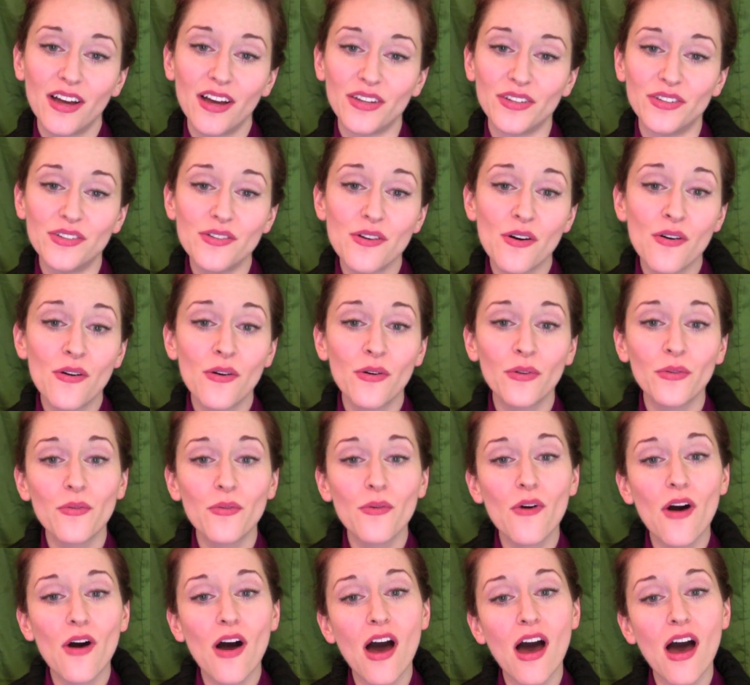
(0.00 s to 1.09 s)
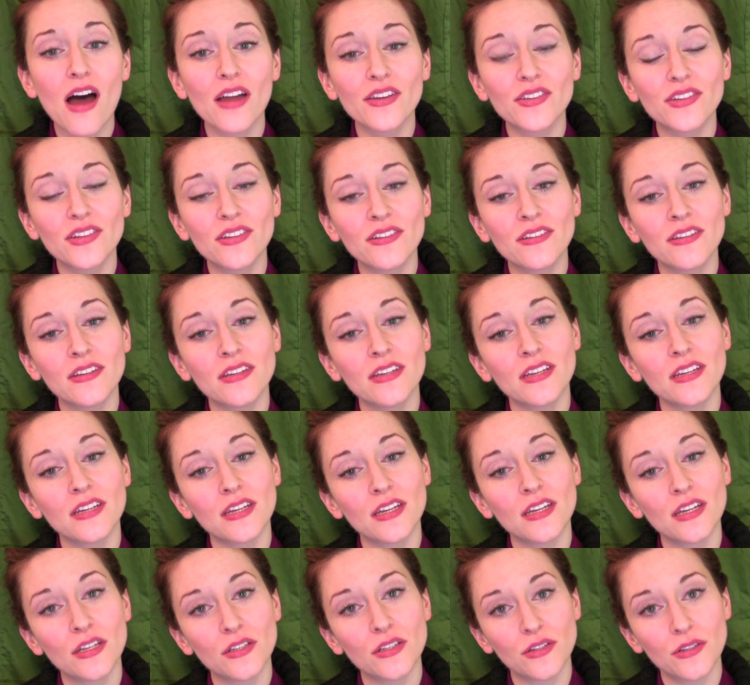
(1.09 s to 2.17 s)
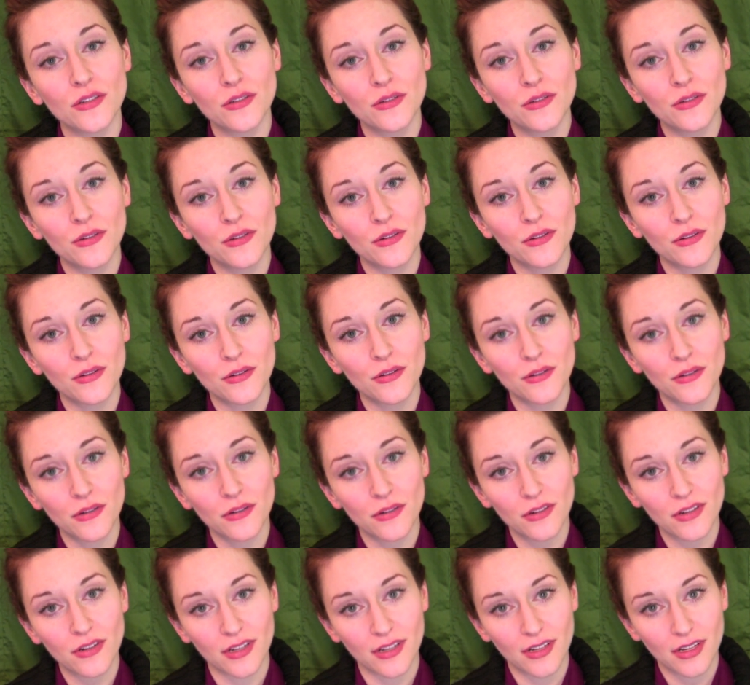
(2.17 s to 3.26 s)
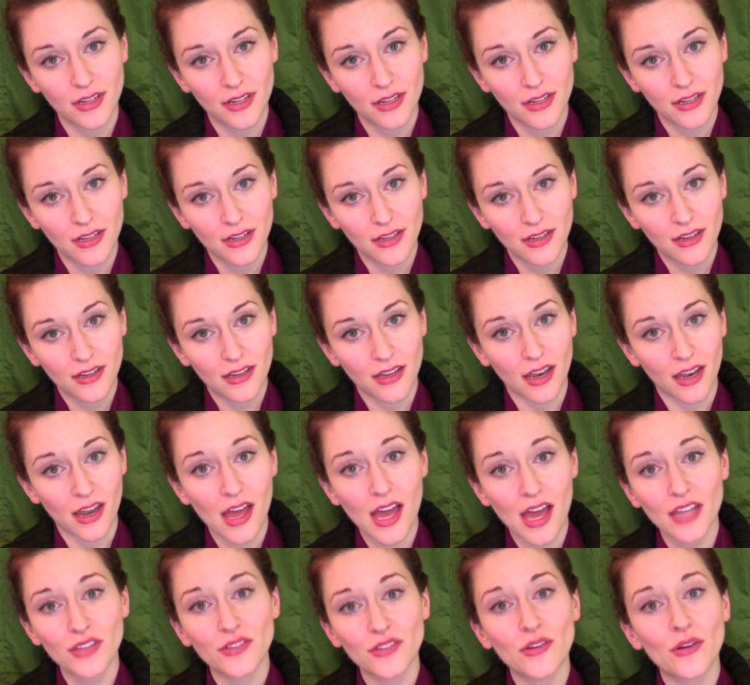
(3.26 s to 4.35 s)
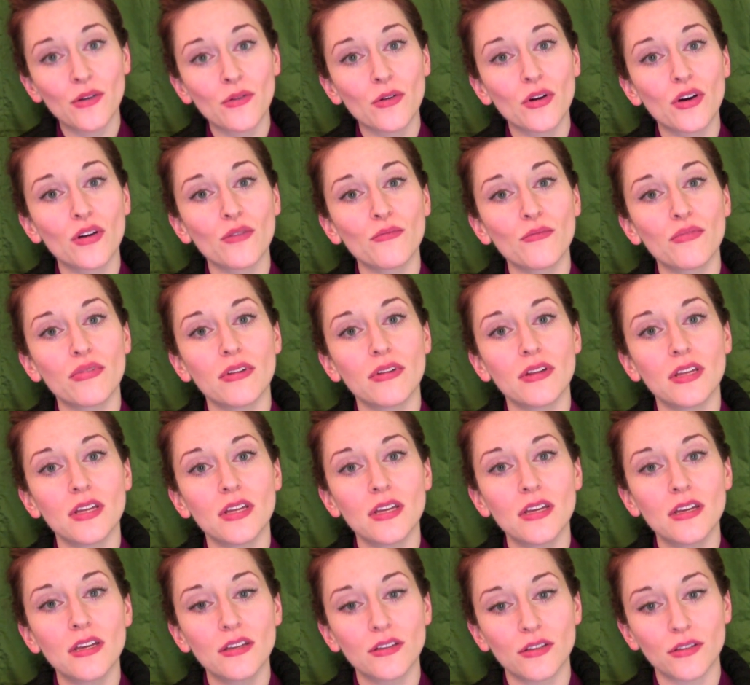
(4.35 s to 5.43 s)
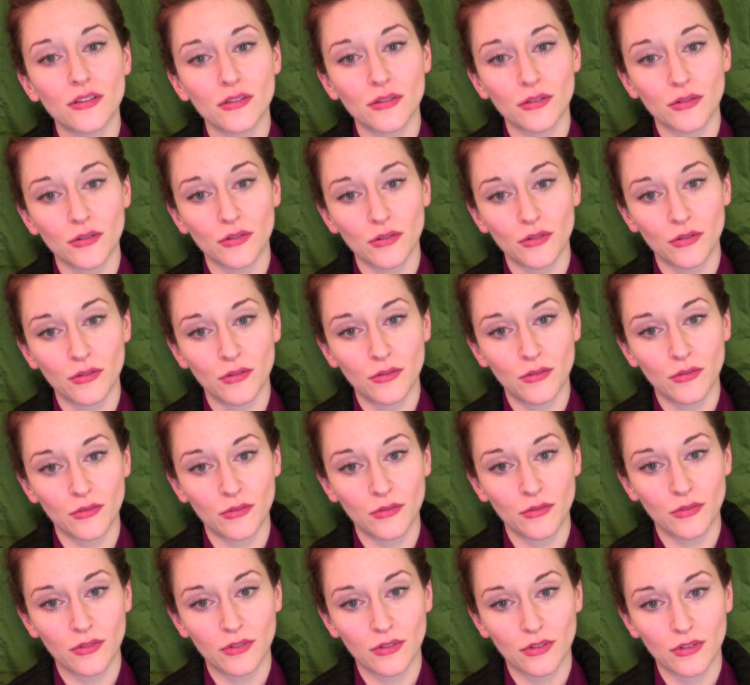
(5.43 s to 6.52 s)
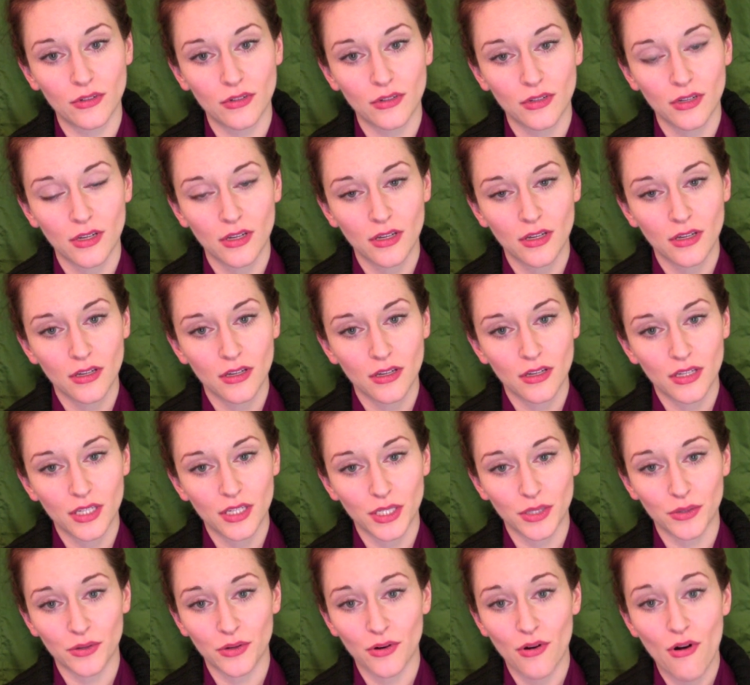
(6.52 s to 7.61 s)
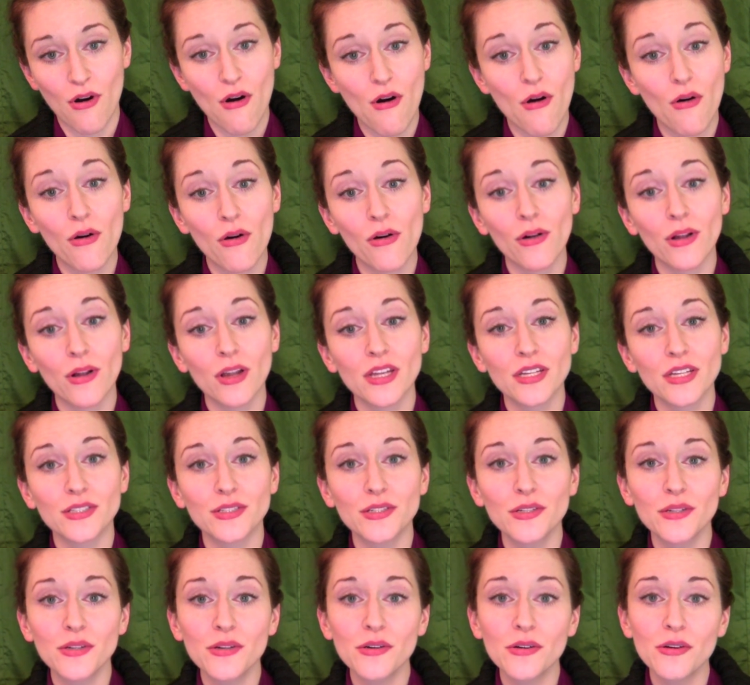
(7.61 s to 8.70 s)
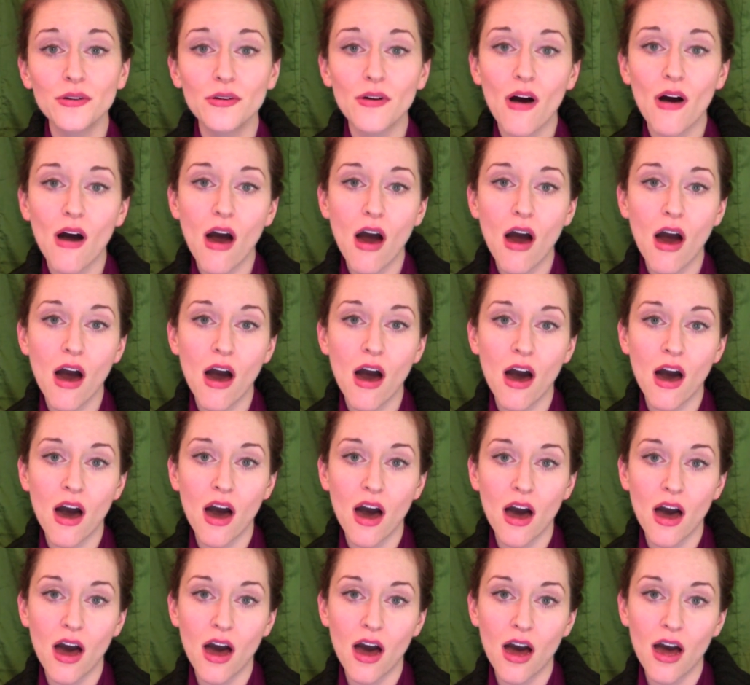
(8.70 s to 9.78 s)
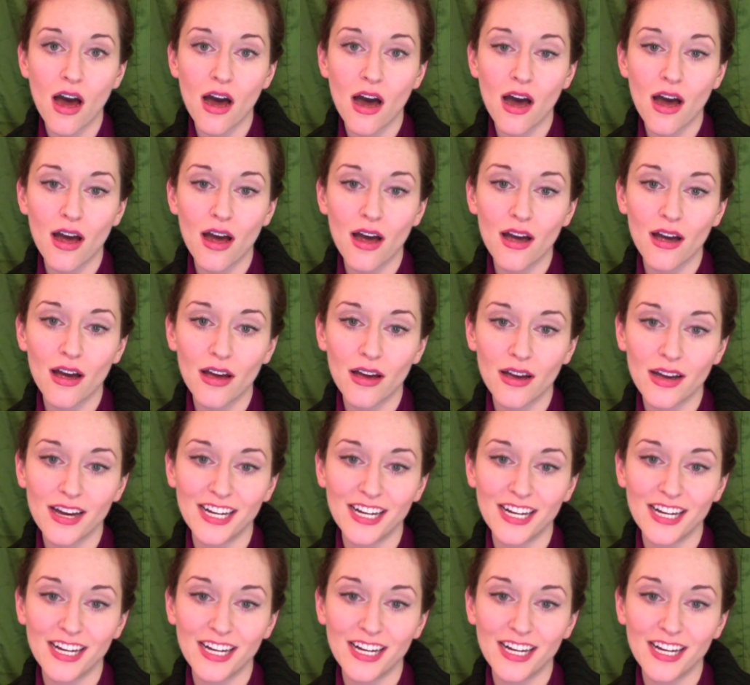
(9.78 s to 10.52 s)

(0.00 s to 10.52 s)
I don't want to need you. And I don't complete you. You're whole as you are.